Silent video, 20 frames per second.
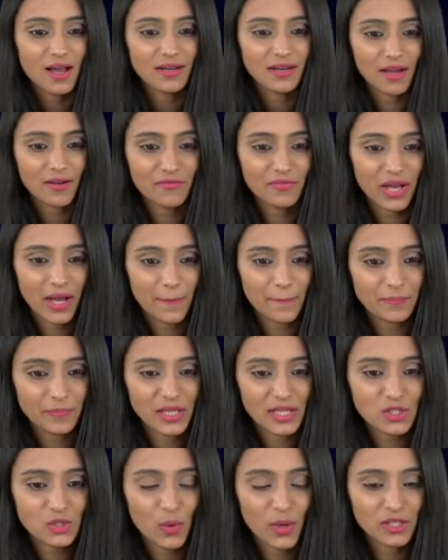Navya,
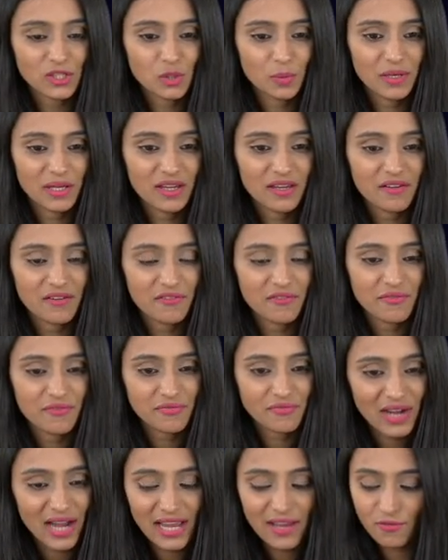it's going to be
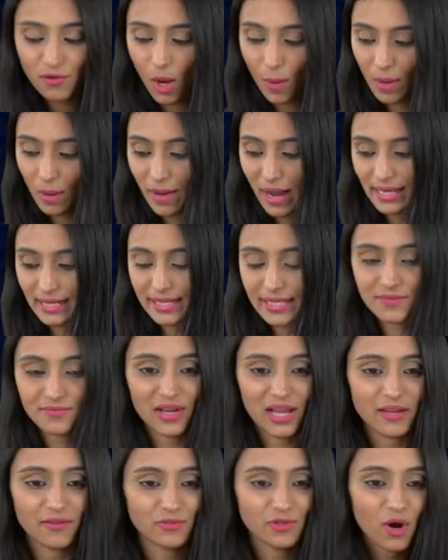five comma minus
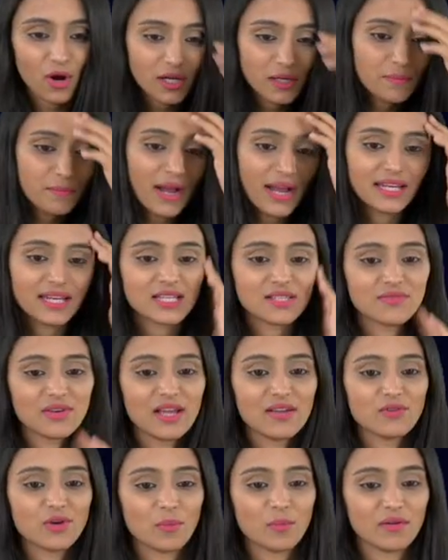five, not minus
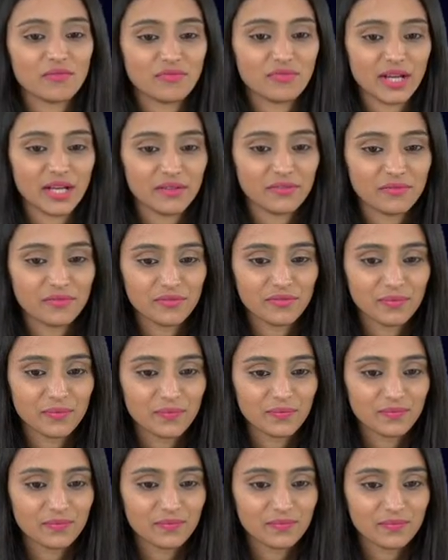five comma five.
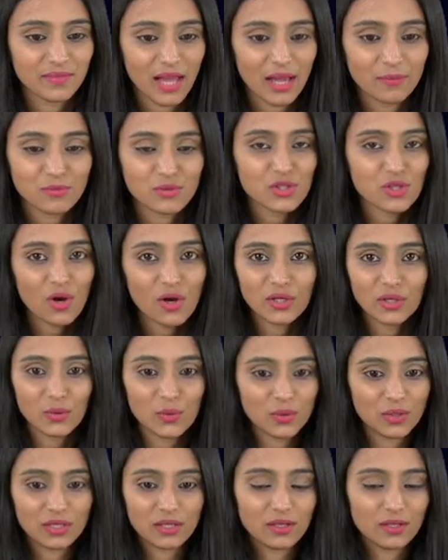I'm sure
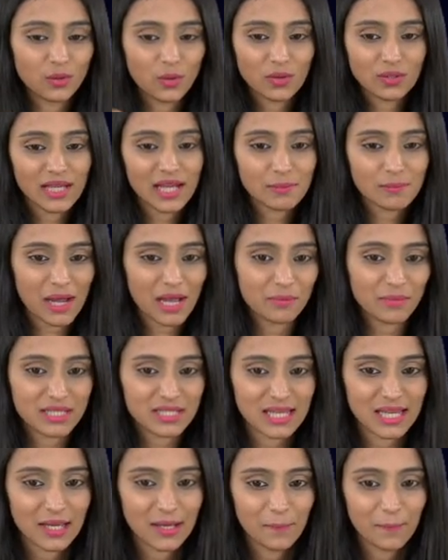you wrote that by
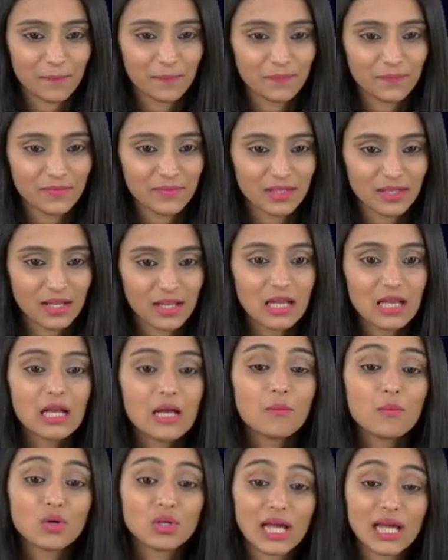mistake.
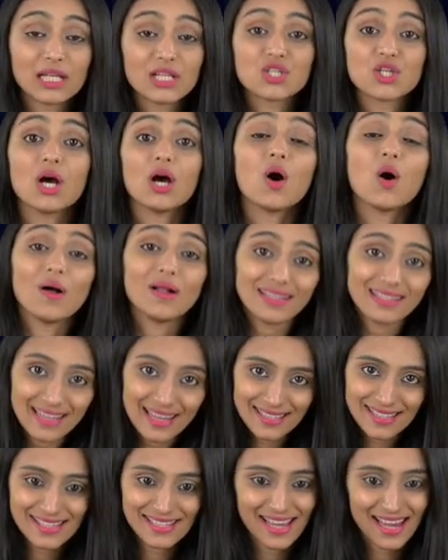Monalisha, all the
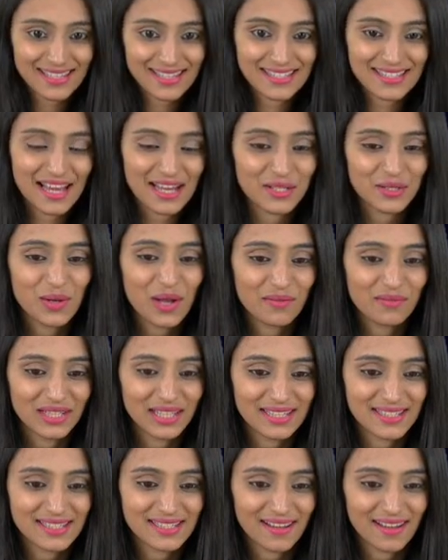exercises that you have in
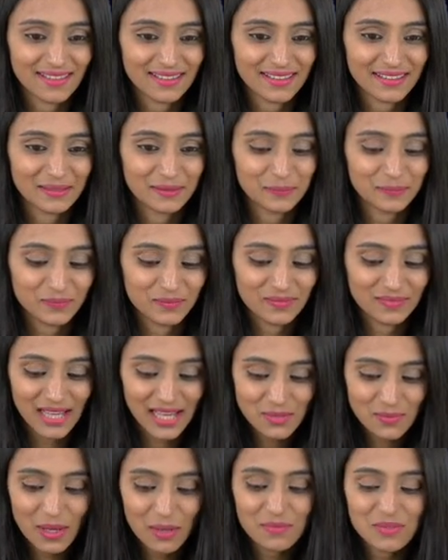N C E R T.
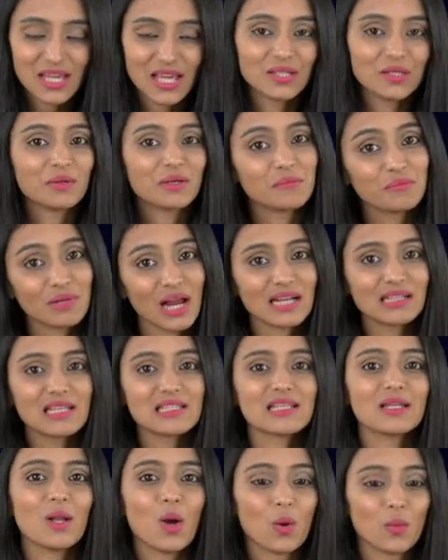That's why I'm saying you can
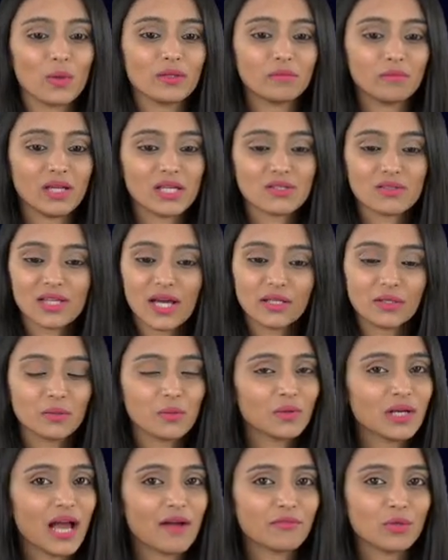practice along with me so that you
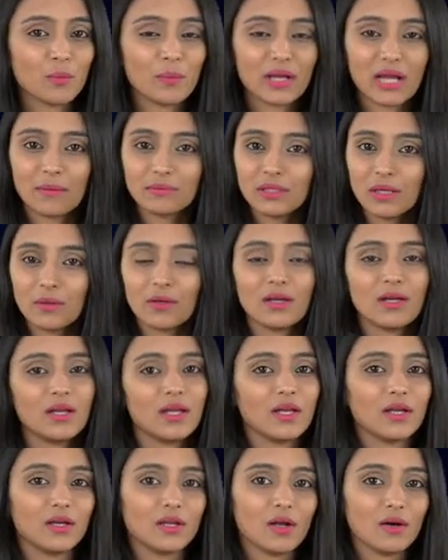don't have to pick up the,
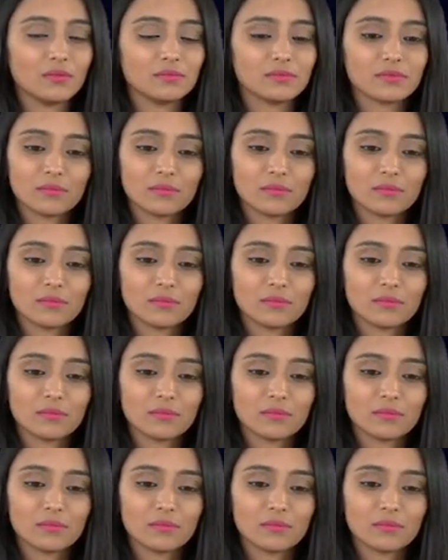you know,